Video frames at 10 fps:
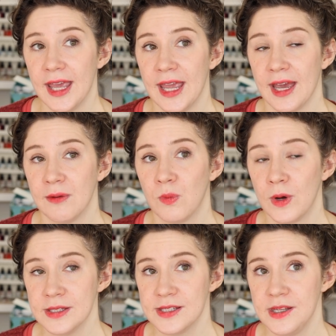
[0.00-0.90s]
And
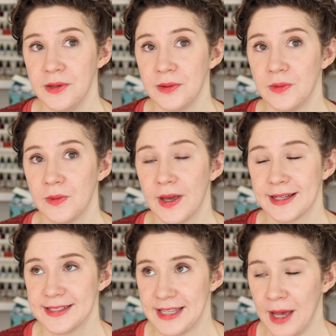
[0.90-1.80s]
once you
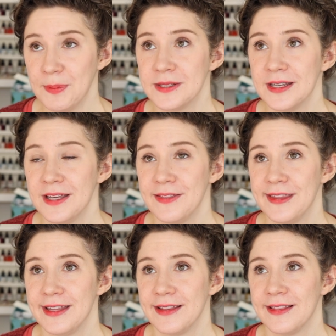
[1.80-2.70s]
accept
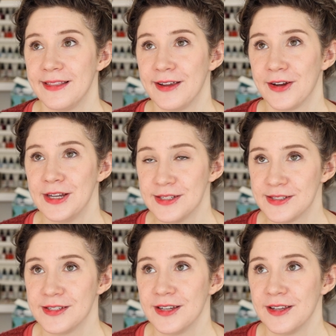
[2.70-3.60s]
that there
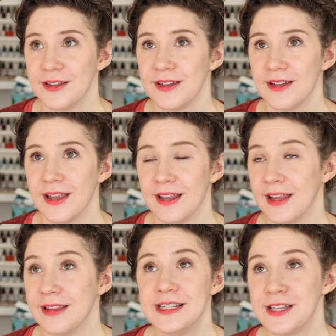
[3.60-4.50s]
is,
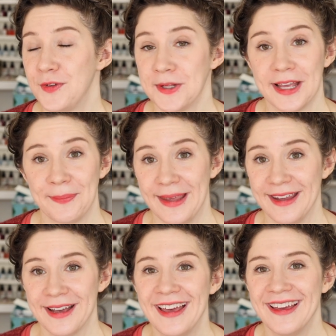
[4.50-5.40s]
at least if you're like
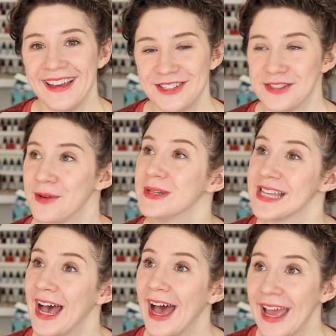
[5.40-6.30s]
me, I should say, once
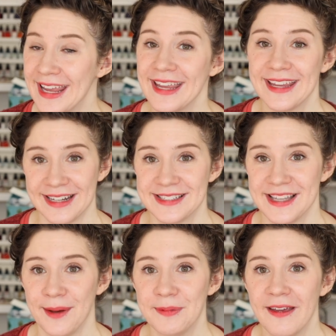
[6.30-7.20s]
I can
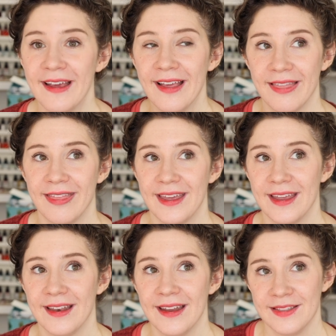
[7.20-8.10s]
accept
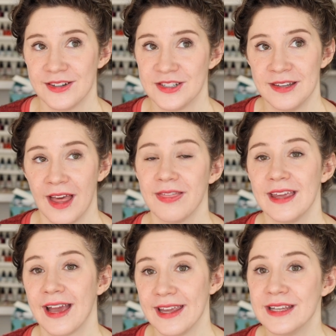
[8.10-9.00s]
that there's
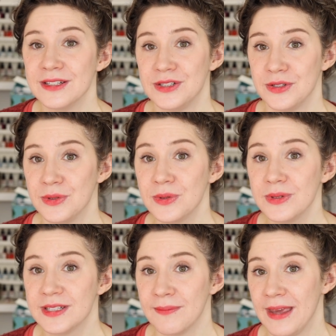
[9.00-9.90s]
nothing I can do
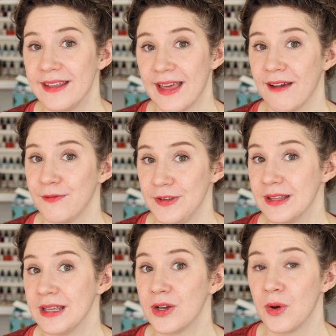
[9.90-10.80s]
to make that
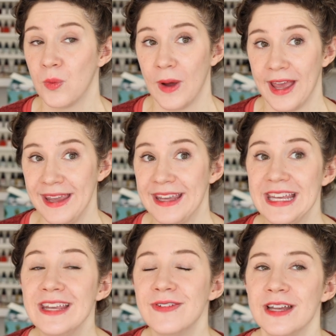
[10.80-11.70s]
feeling go away,
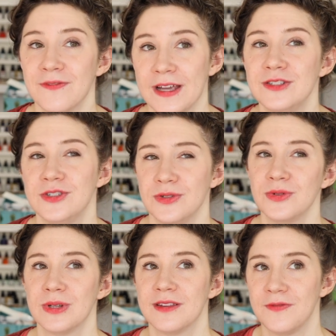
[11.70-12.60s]
even if I
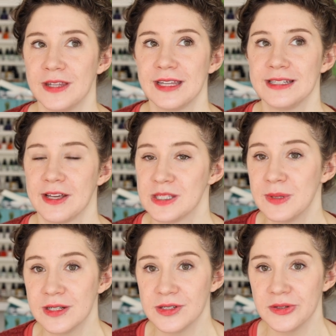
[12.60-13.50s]
do what the feeling tells
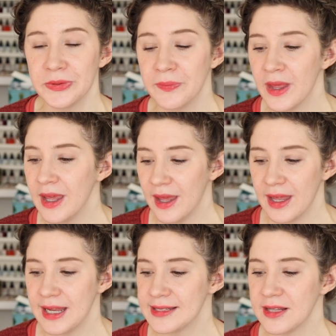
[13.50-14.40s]
me to do,
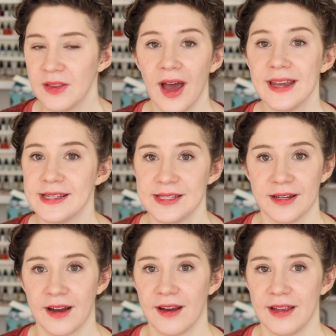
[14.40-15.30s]
it's a lot
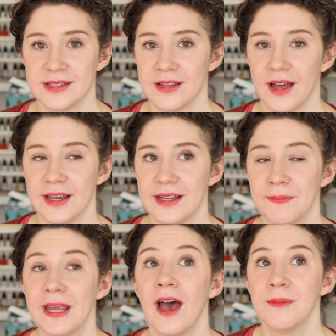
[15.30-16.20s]
easier. It's a lot,
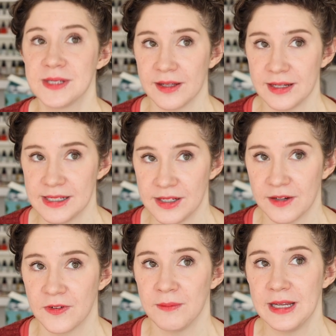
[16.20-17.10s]
it becomes a lot
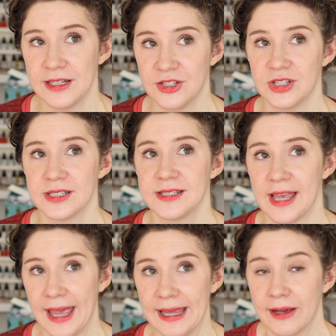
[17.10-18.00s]
easier for me to just
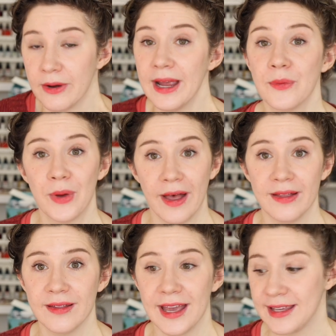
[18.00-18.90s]
say, all right,
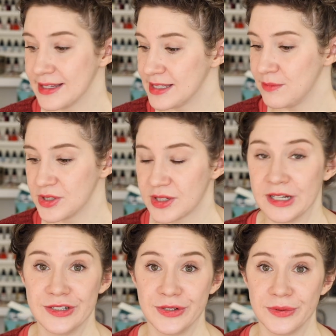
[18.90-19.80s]
well, I guess I'm just
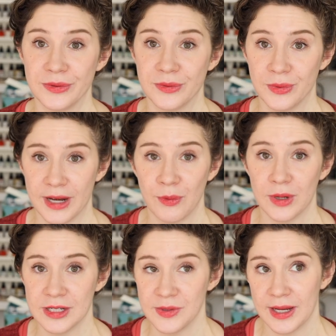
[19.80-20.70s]
going to do what I
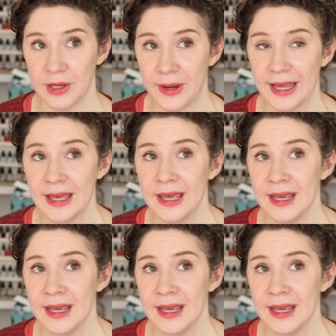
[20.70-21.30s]
want to do anyway.